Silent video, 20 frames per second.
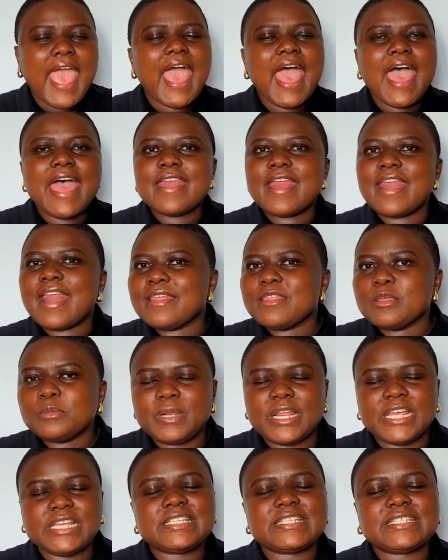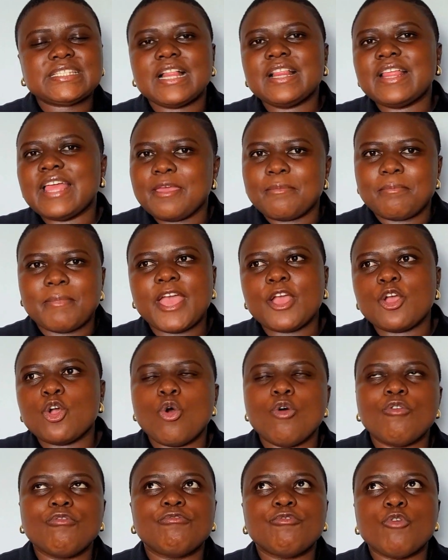and another place sell a
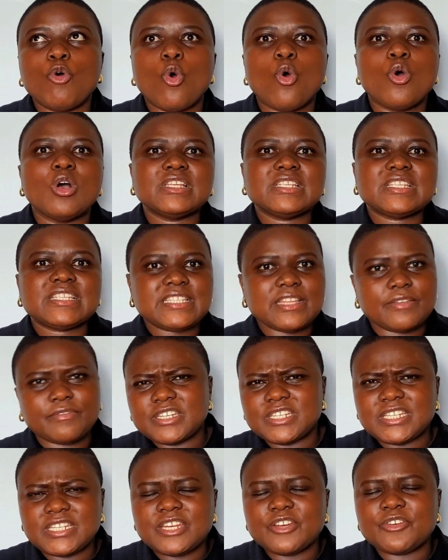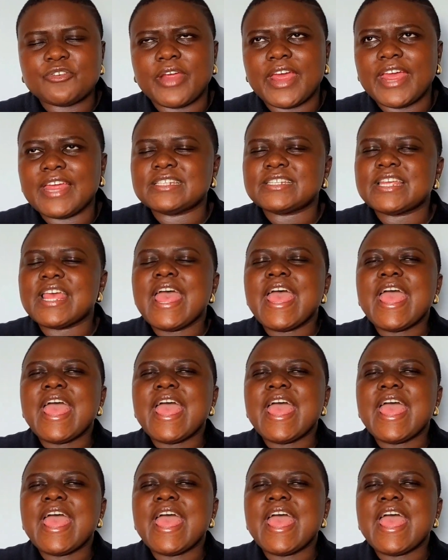mango for 17 rand.